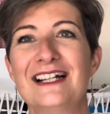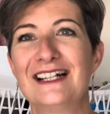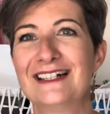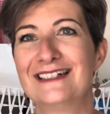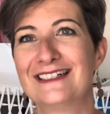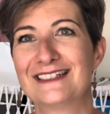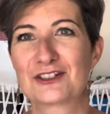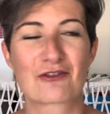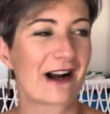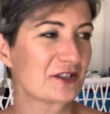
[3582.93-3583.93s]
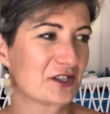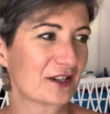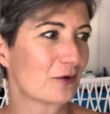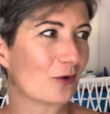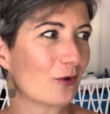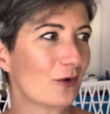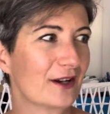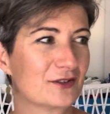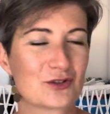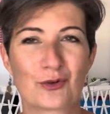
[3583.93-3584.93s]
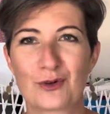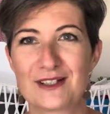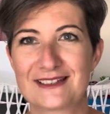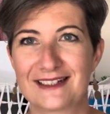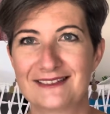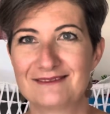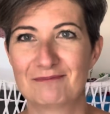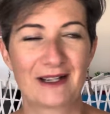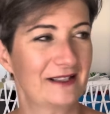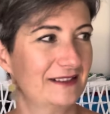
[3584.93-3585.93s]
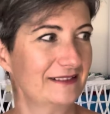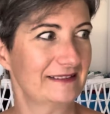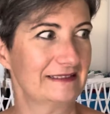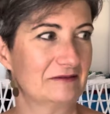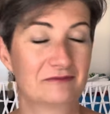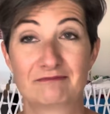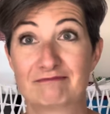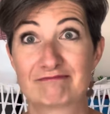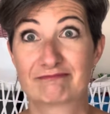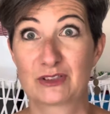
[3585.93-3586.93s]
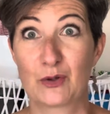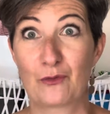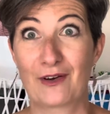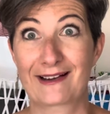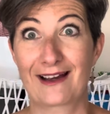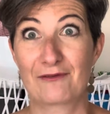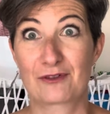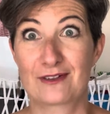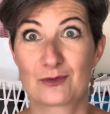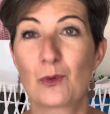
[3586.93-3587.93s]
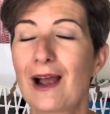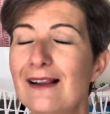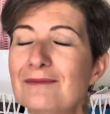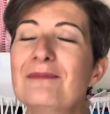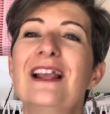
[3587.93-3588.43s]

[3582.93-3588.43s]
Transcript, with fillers: uh, trashing all her toys and my sofa cover as well.